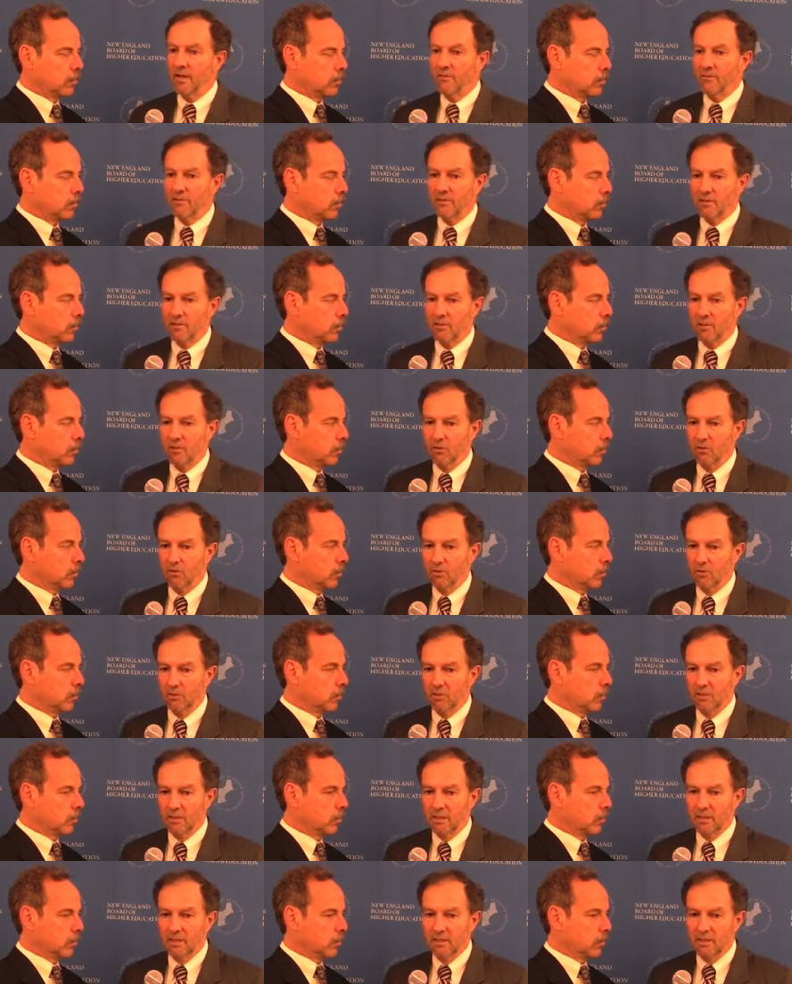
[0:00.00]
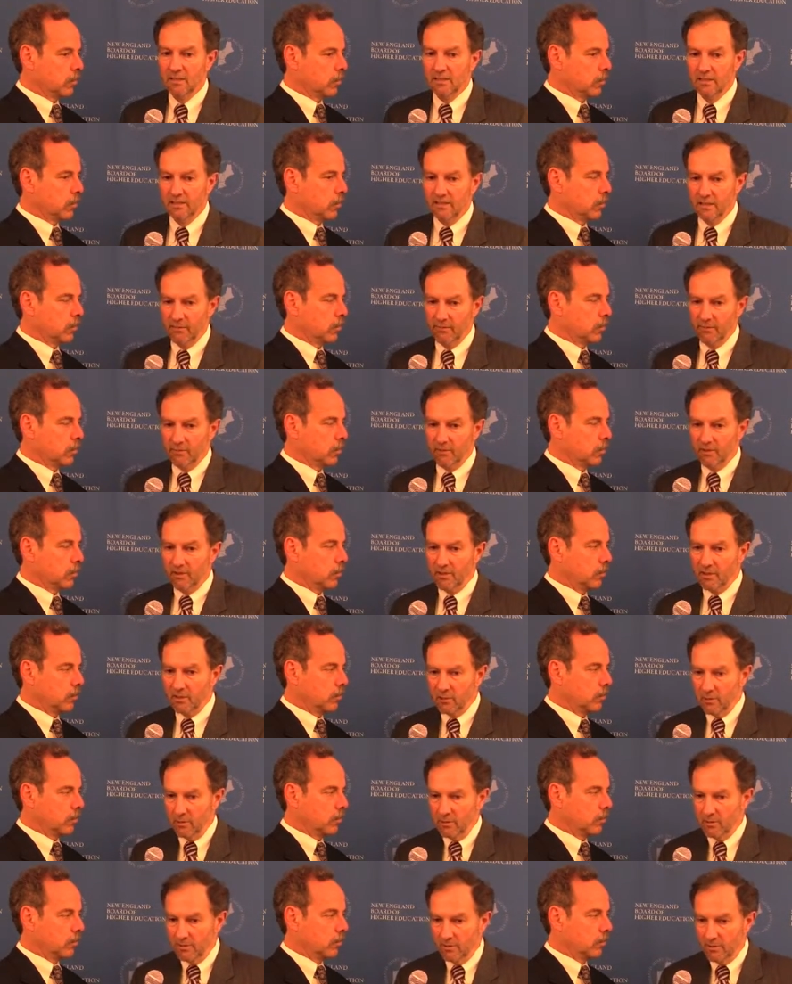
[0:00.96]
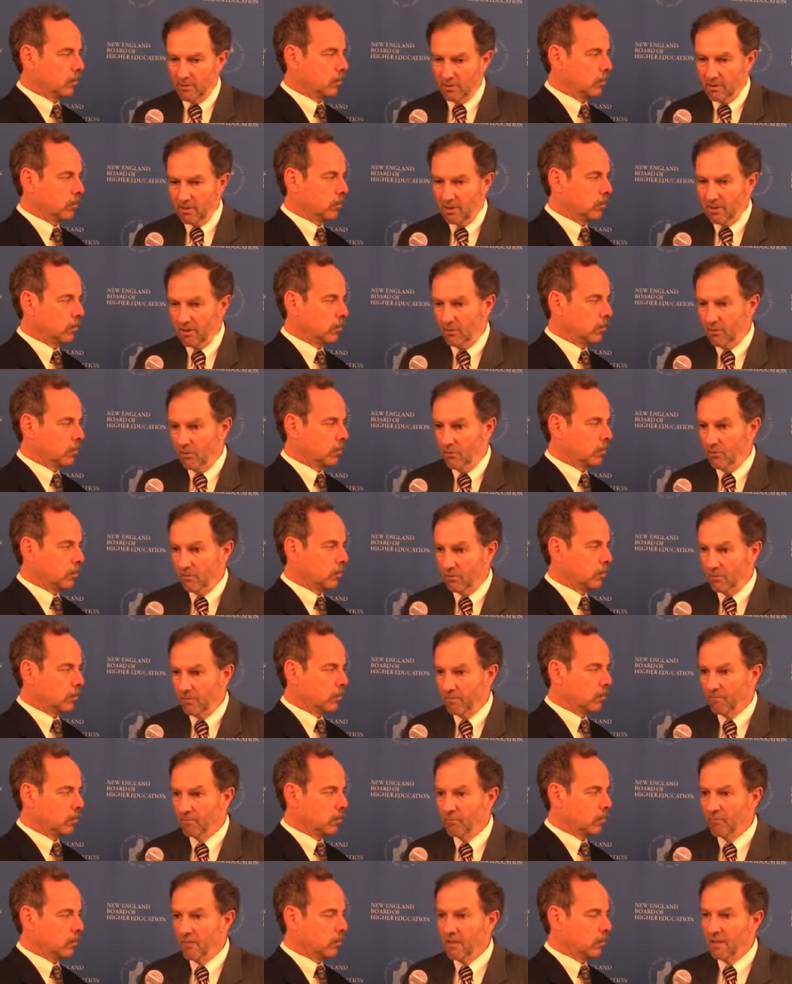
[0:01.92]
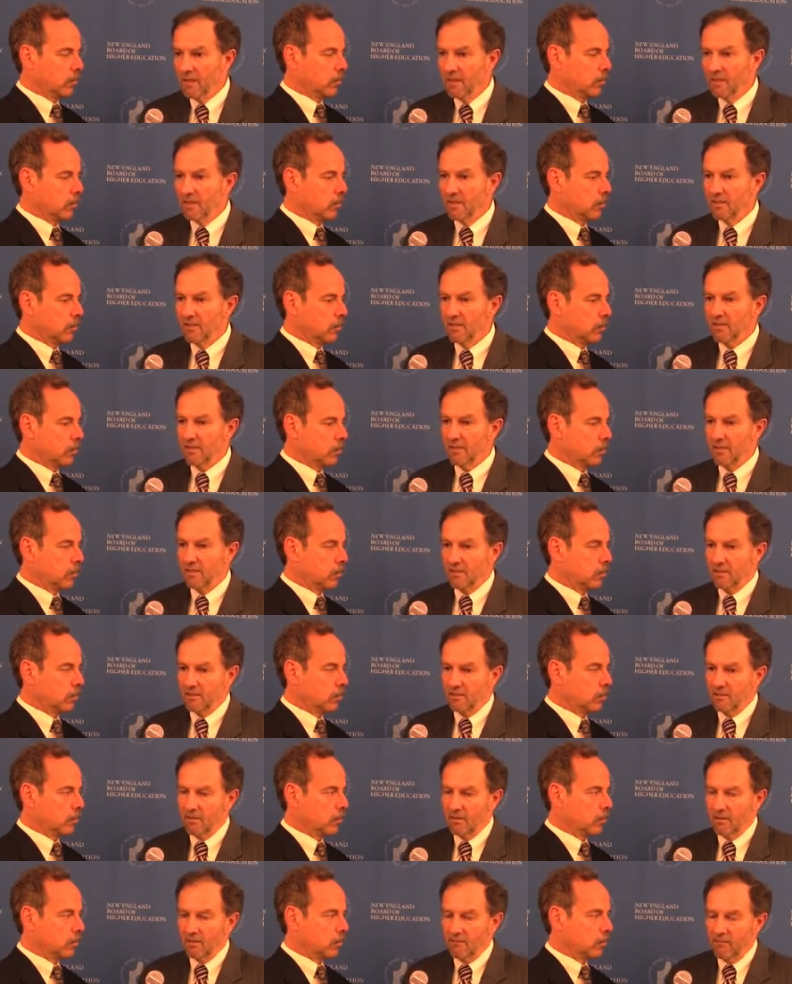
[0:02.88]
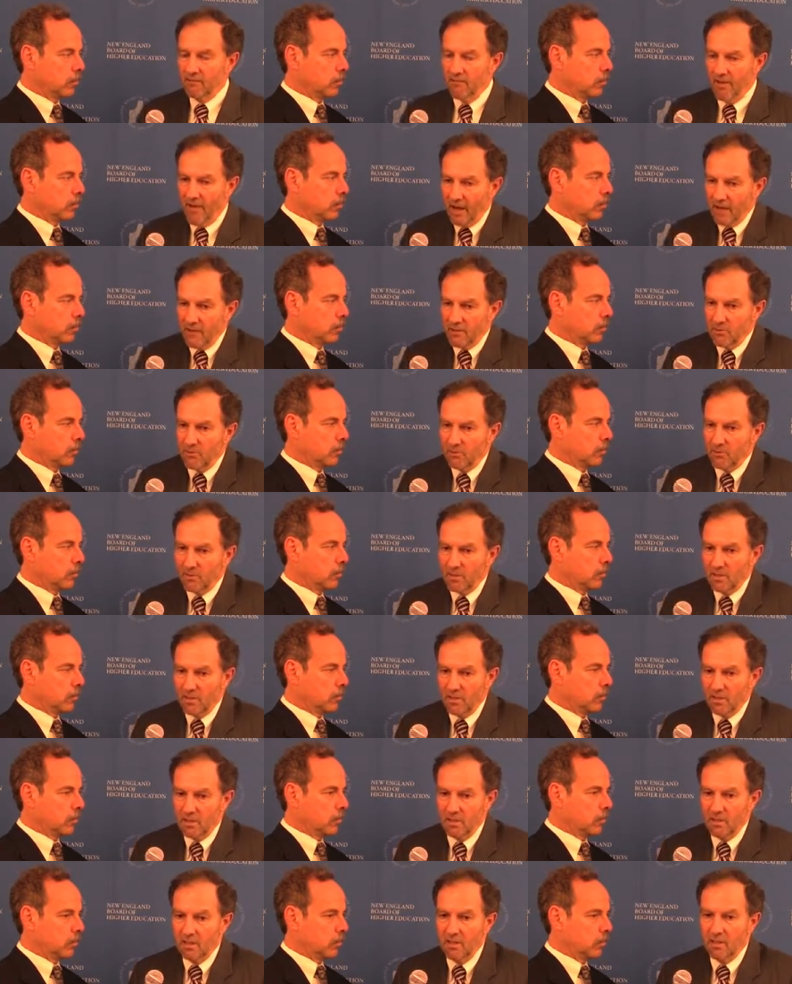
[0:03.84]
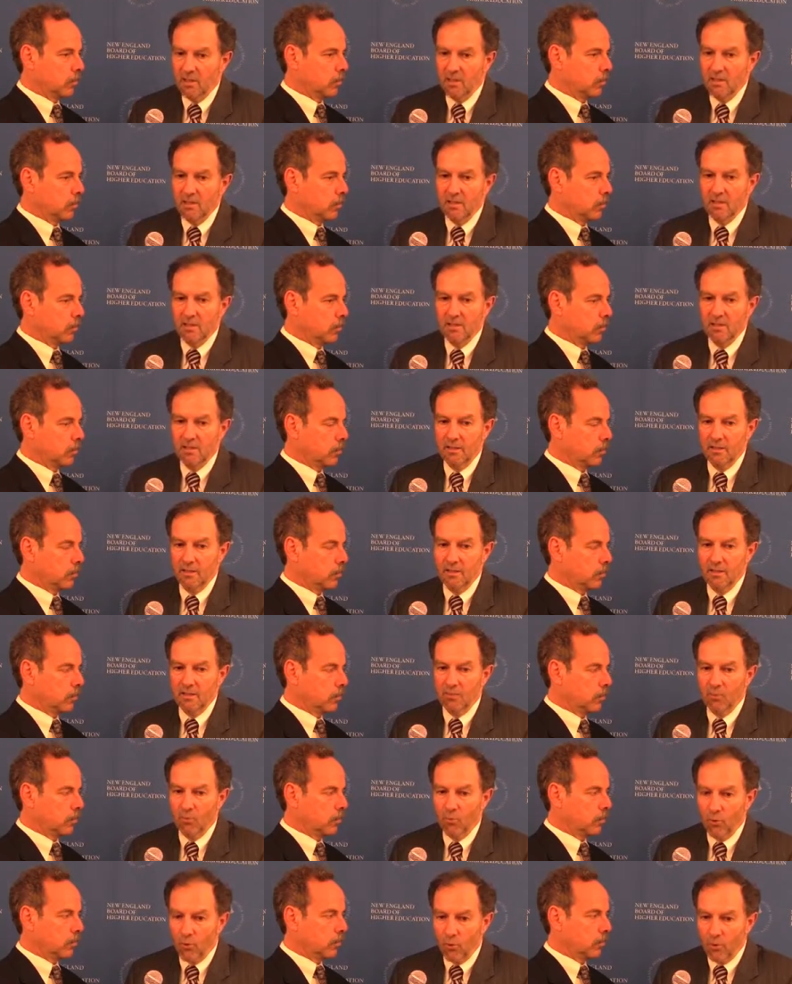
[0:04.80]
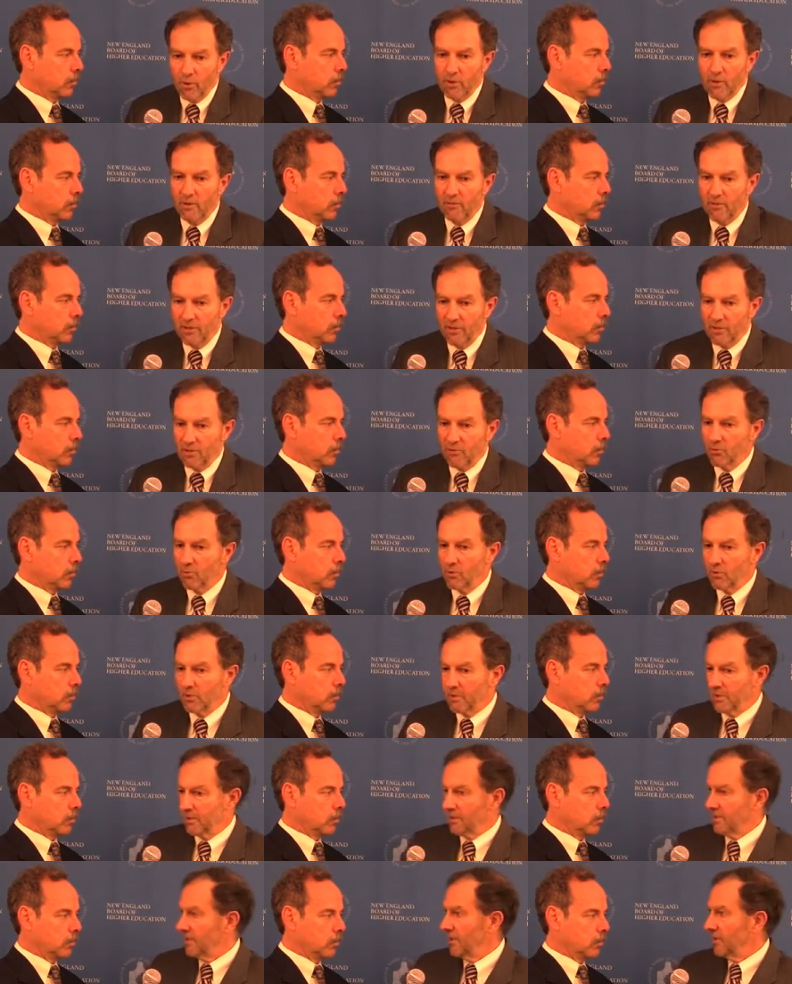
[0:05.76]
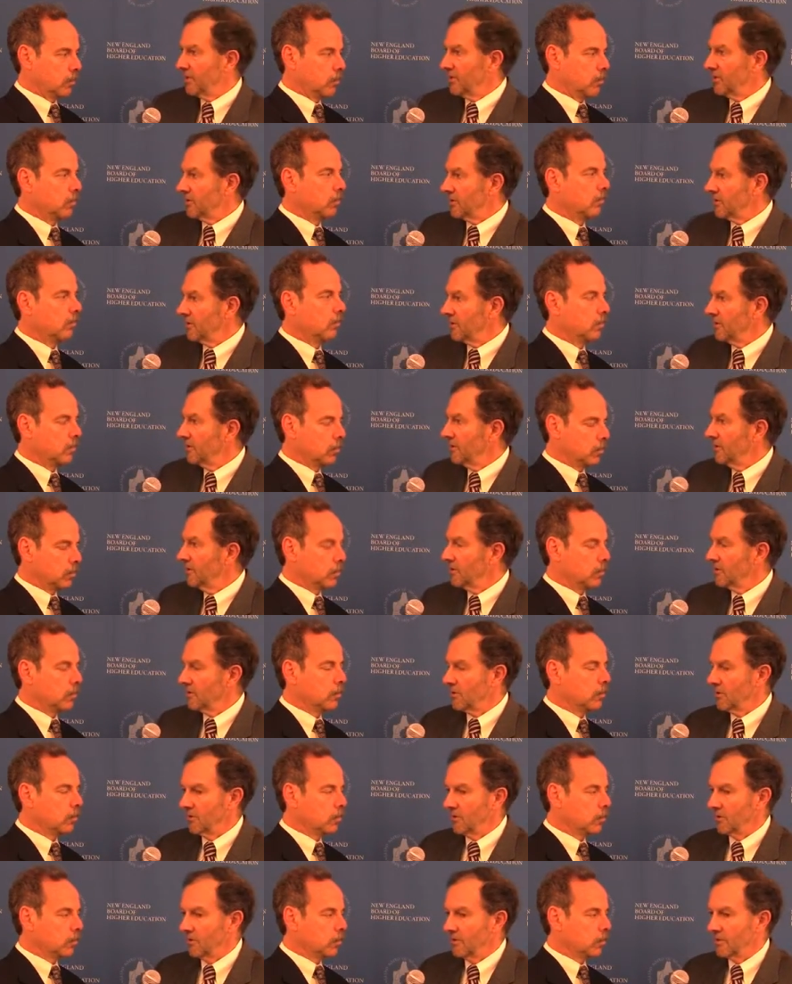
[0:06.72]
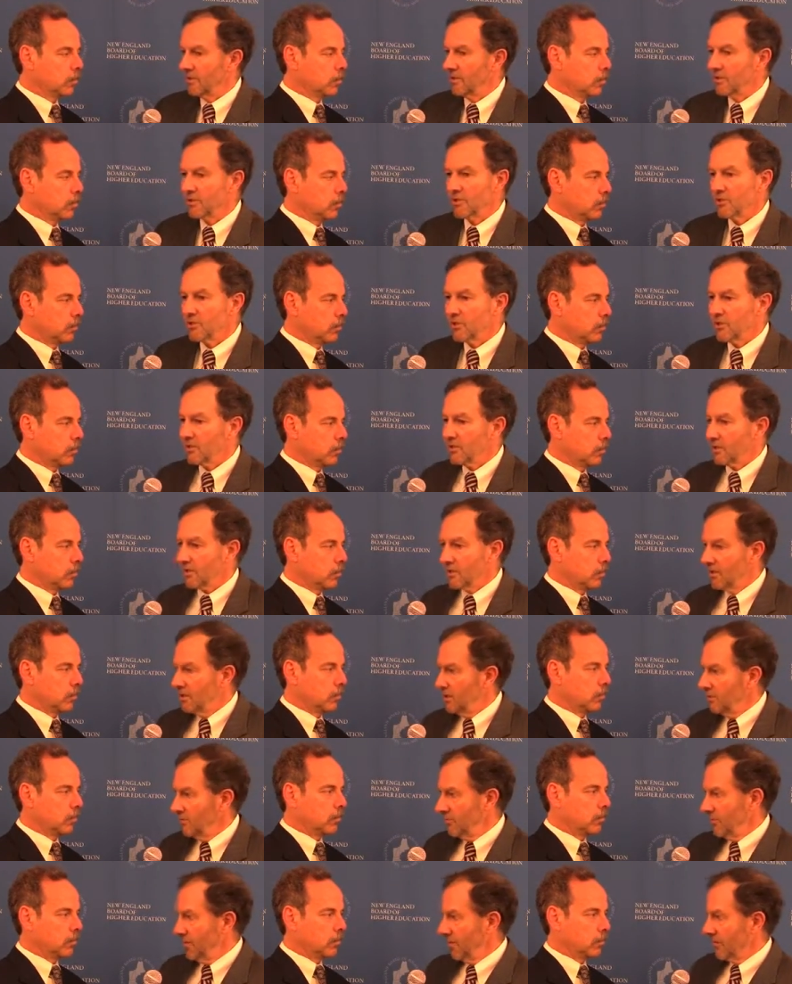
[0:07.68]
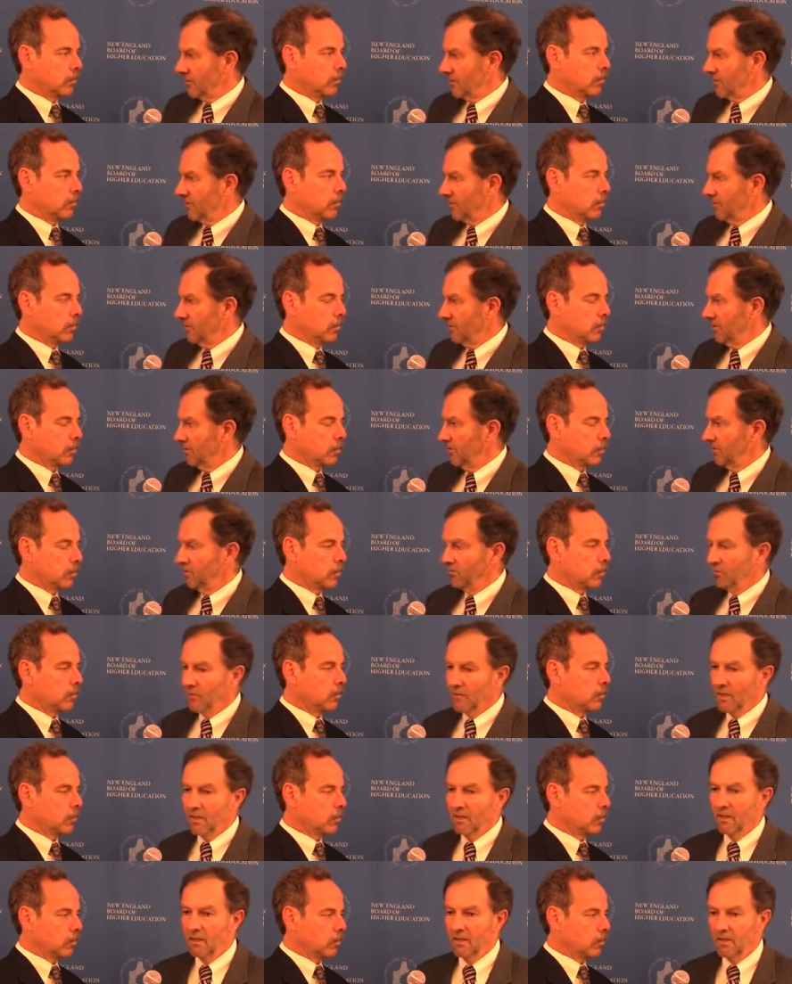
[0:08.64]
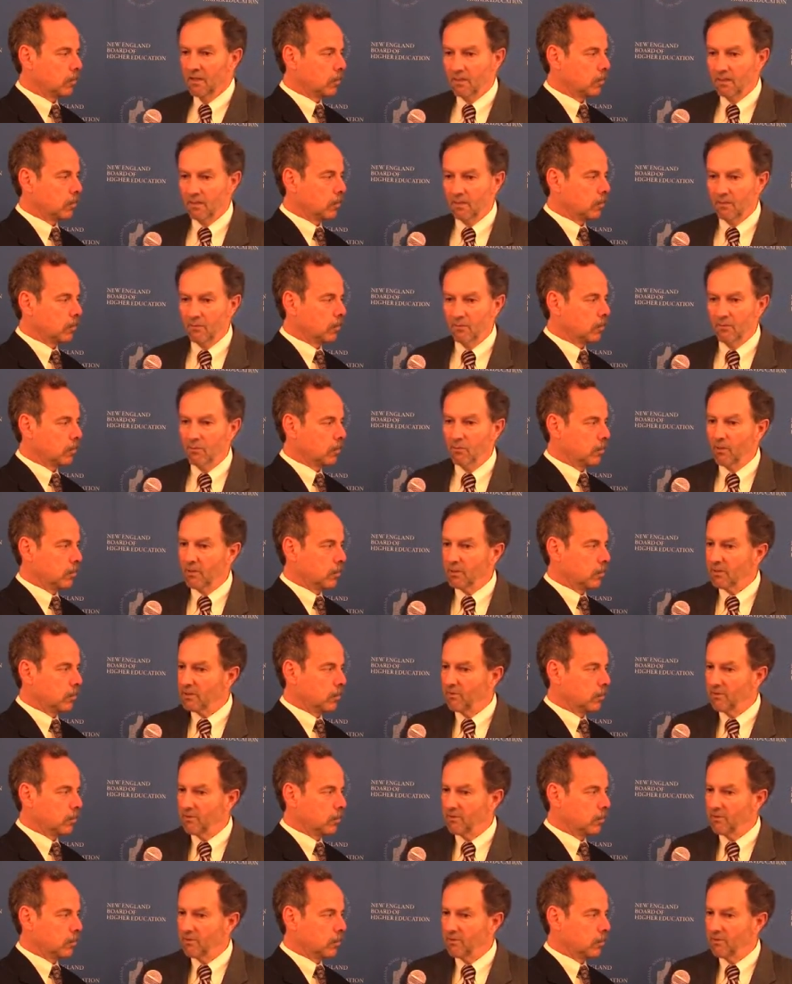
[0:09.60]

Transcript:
Speaker 1: having a goal that everyone could can own is that it, it values the, the, the work of other organizations. So it isn't just the Compact's goal. Uh, we want it